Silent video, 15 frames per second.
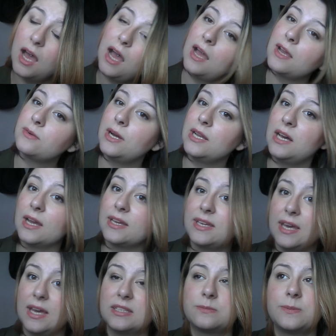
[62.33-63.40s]
I quite like
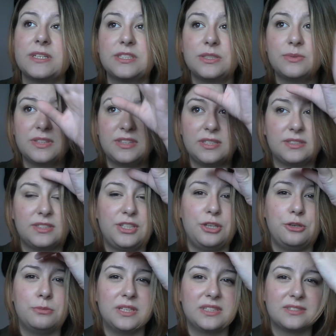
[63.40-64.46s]
it, especially with this
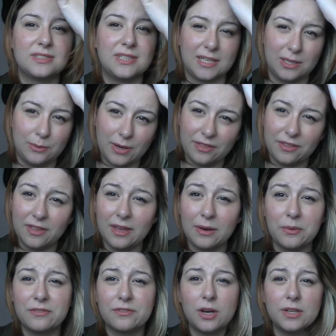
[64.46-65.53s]
humid, sticky weather that
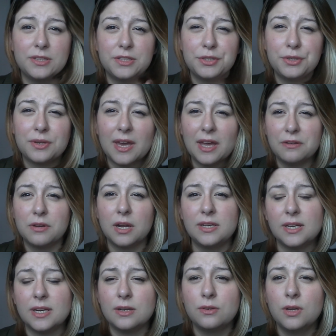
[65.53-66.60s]
we've got in the UK right
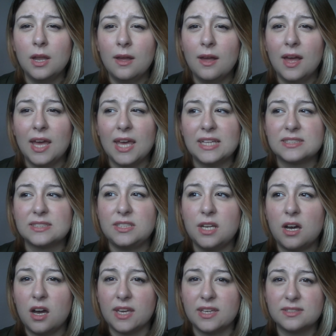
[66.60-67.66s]
now. It's
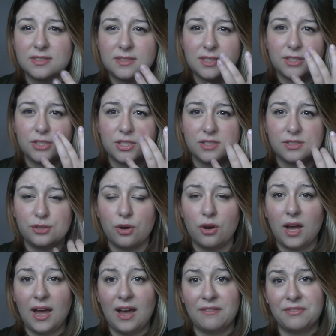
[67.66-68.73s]
nice to just
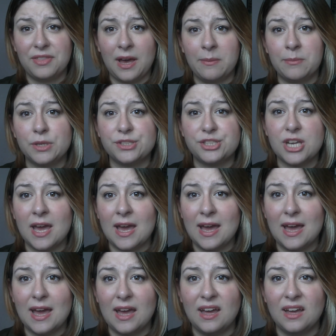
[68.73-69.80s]
not have that much
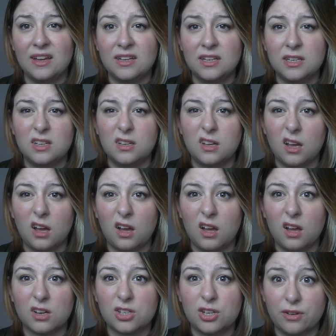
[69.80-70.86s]
hair
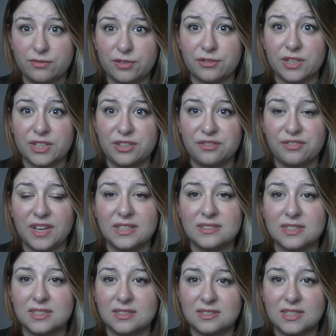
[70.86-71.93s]
covering your face
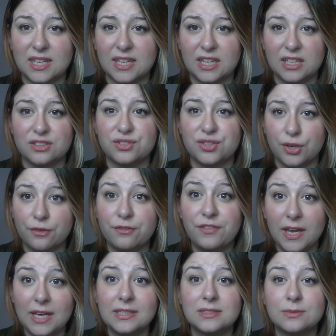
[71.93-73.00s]
and sticking to your
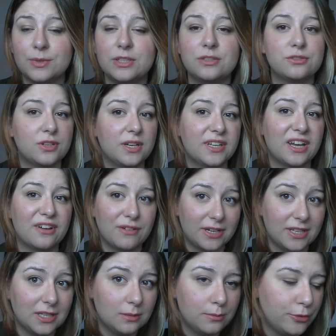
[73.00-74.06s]
face when you're trying to get
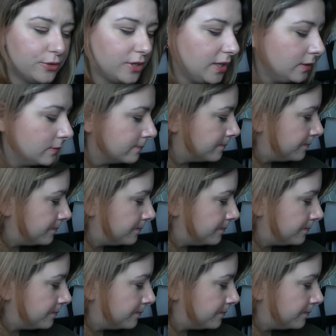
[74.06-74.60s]
ready in the morning.